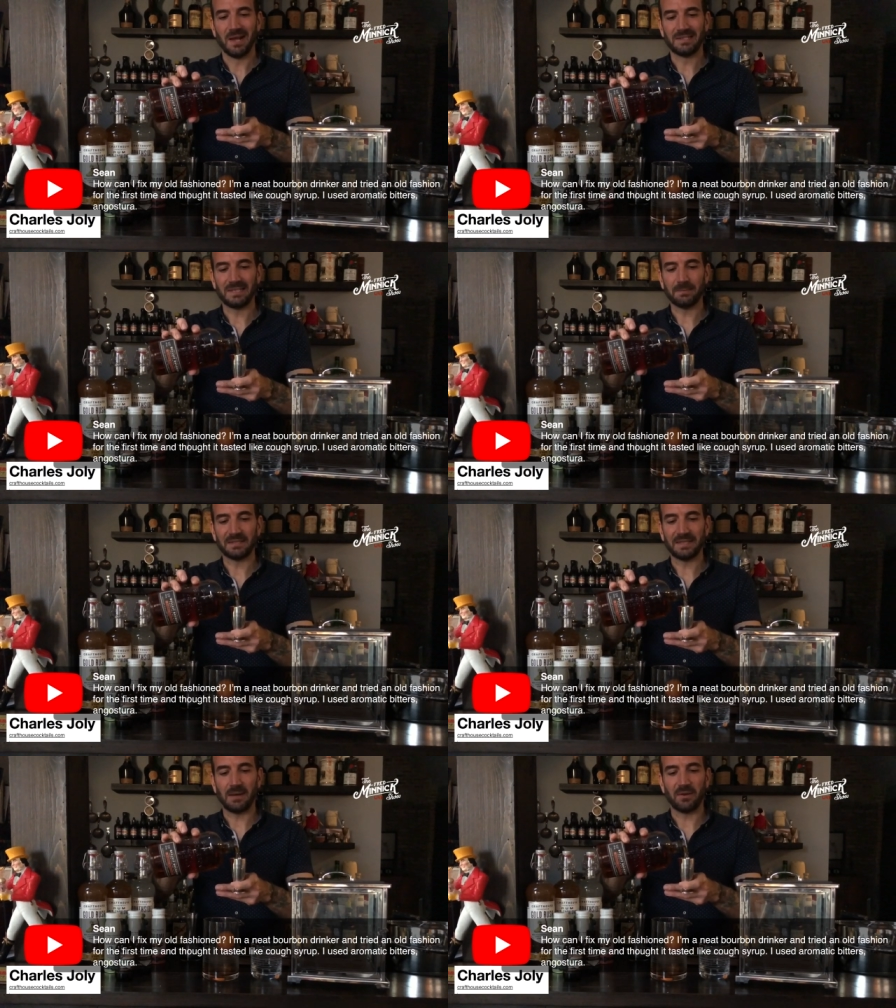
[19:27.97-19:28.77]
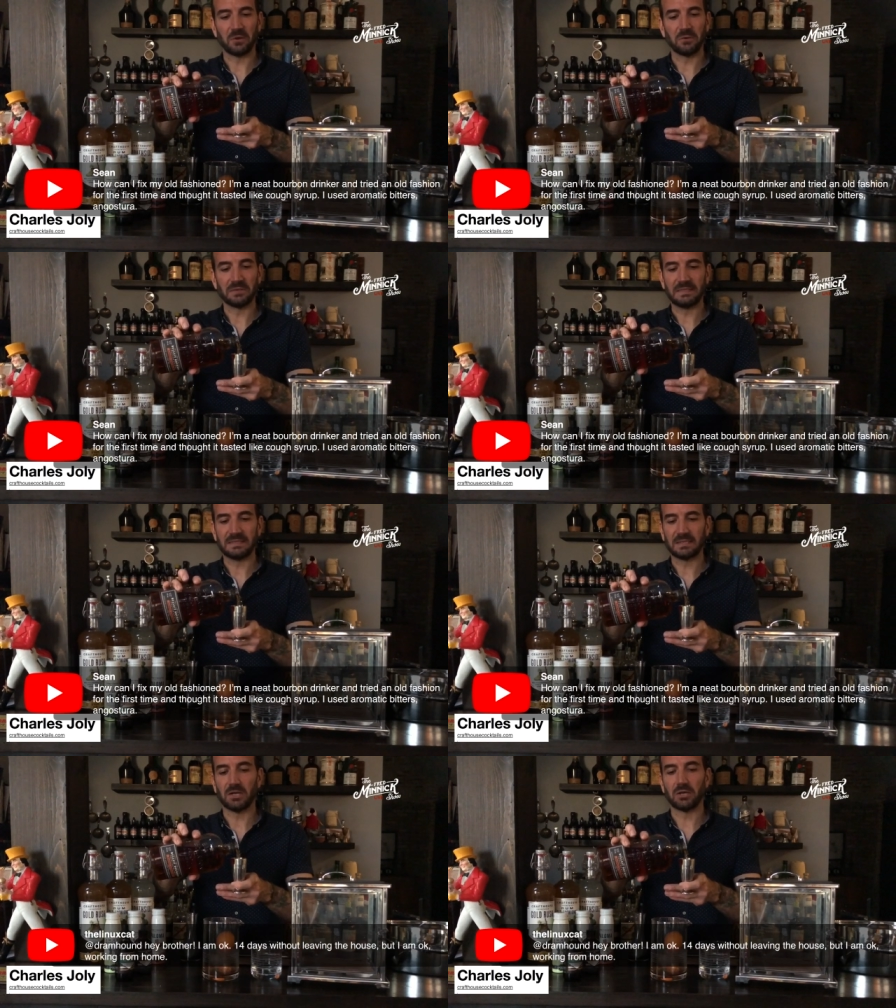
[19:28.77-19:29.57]
typically I want to go at
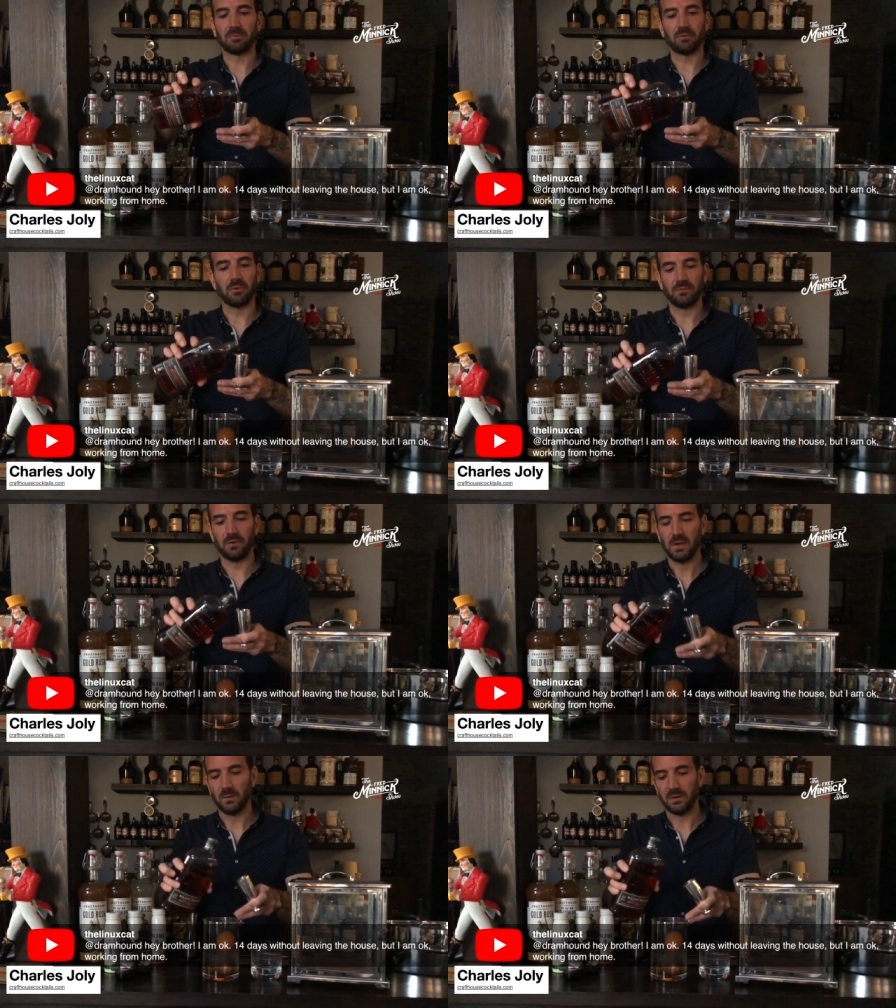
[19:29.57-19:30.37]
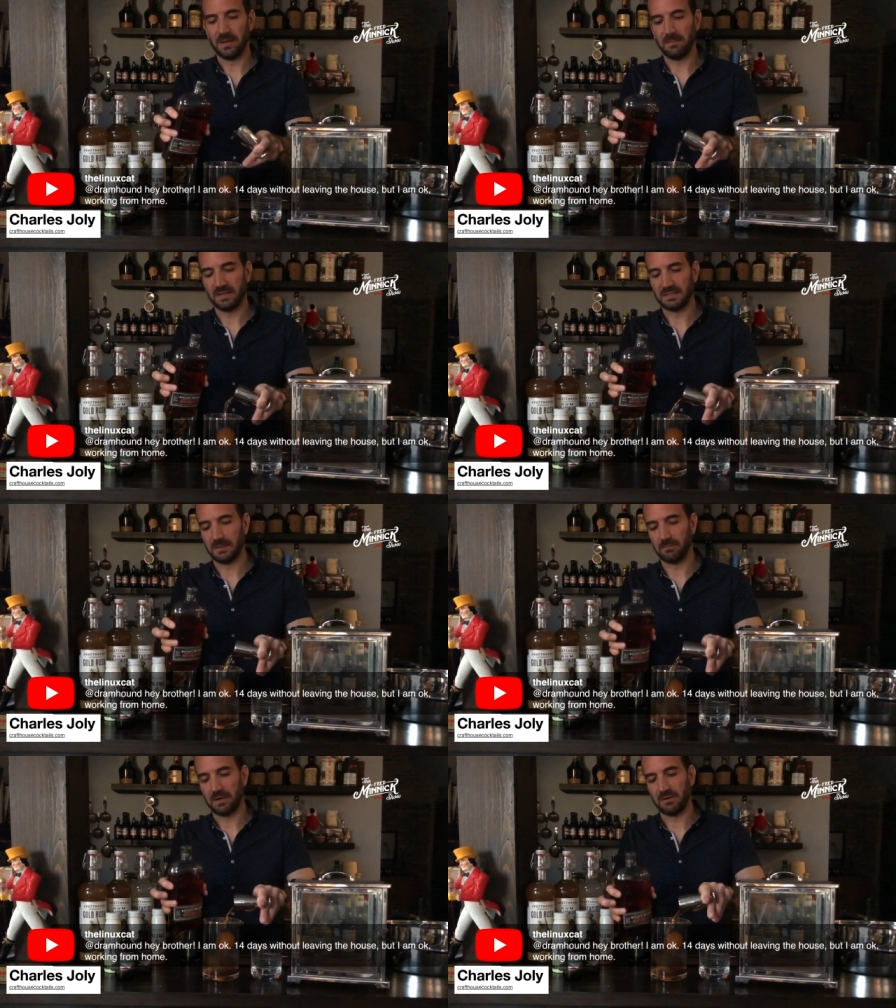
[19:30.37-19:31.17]
least 100 proof when I'm
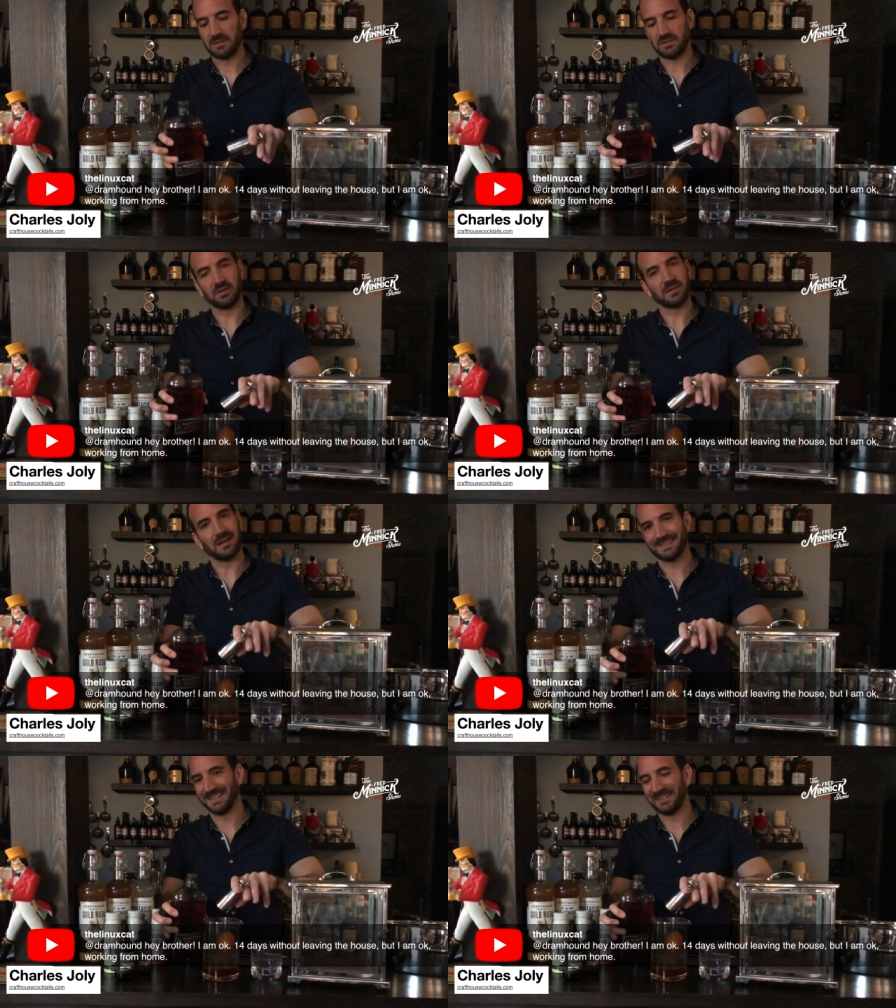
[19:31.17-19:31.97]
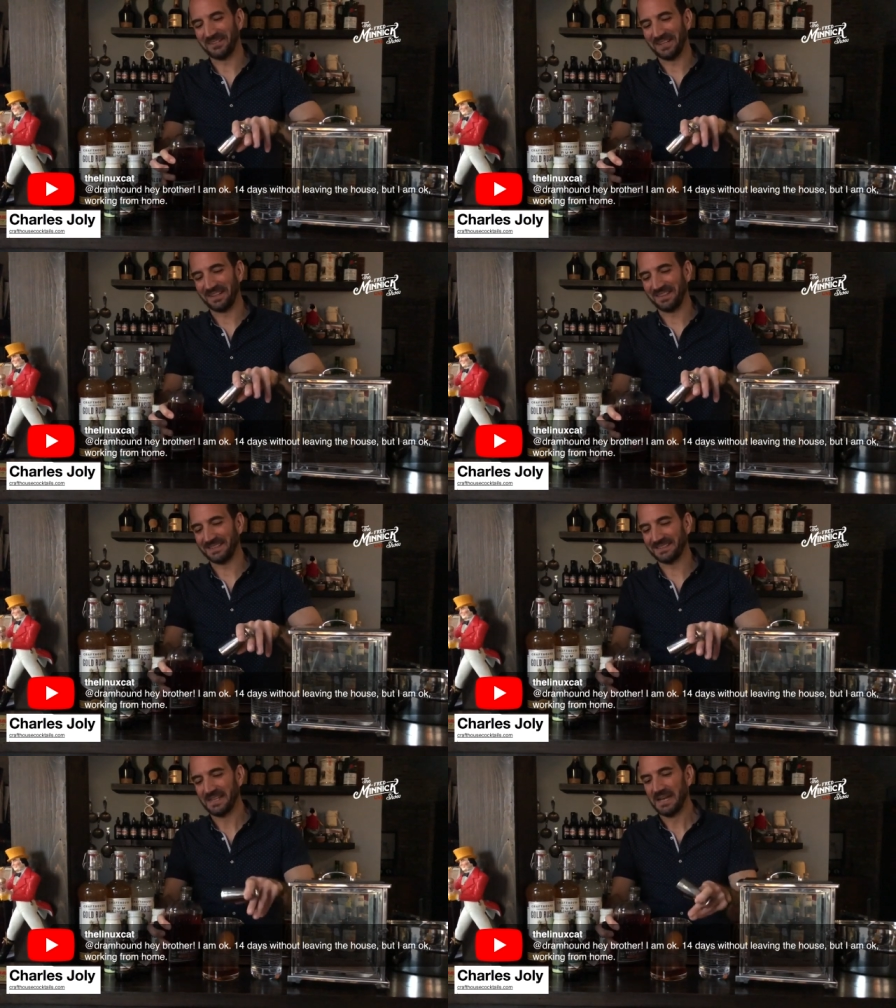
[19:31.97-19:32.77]
mixing a brown and stirred cocktail like
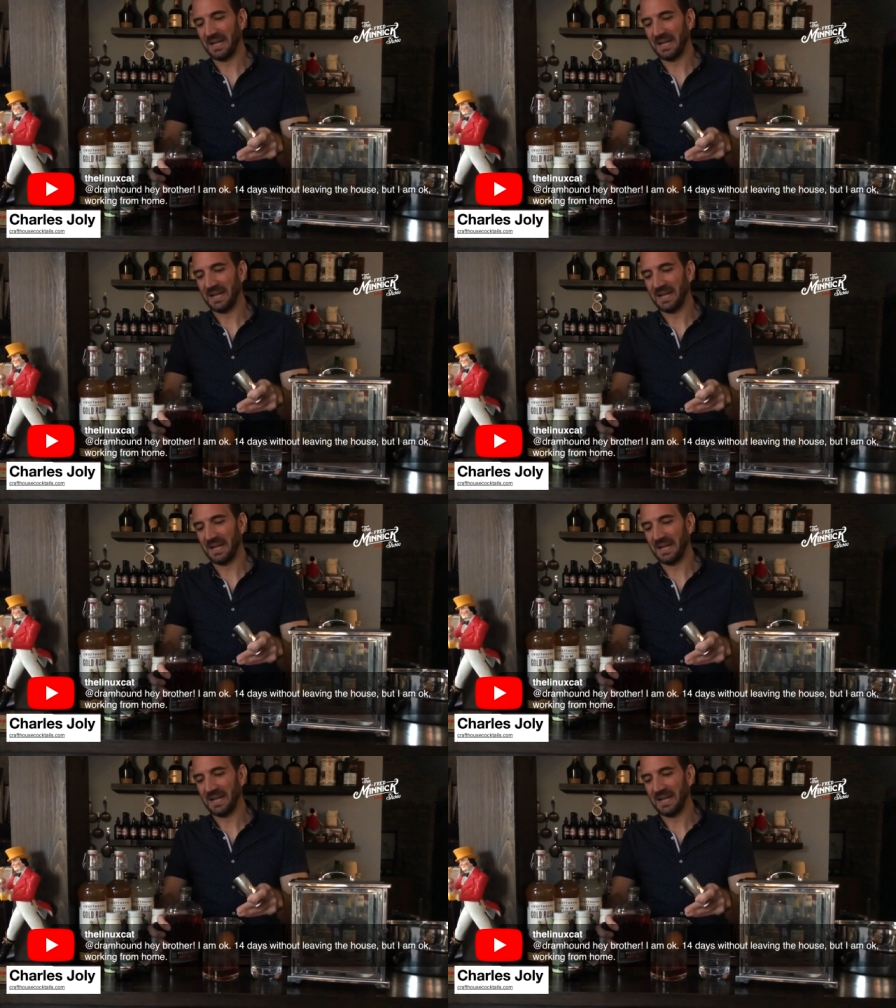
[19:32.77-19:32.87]
this.